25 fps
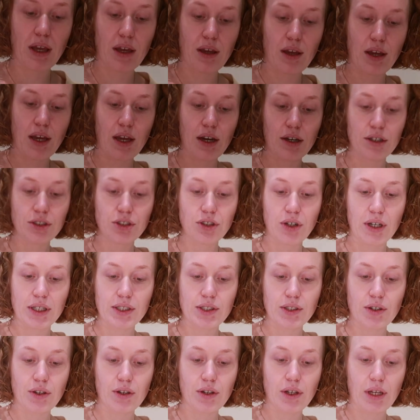
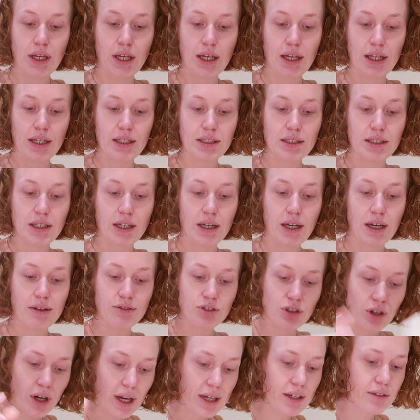hairdresser, and I've
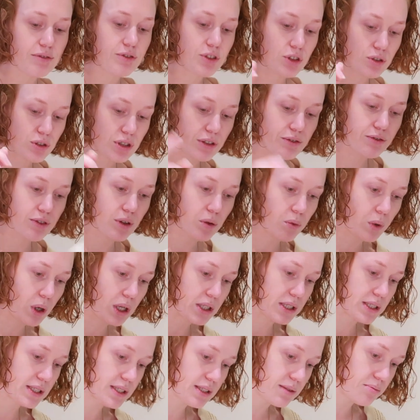tried a few different
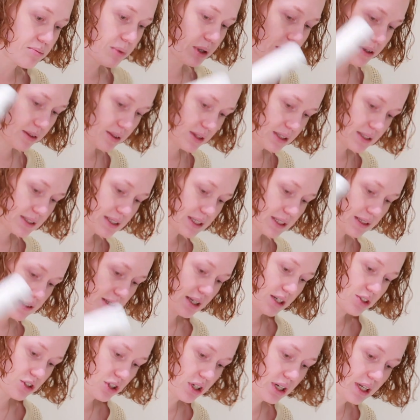ones, but this is
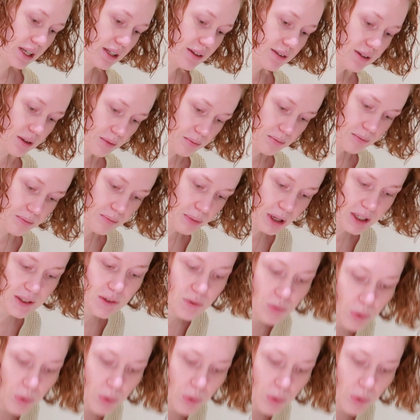actually the best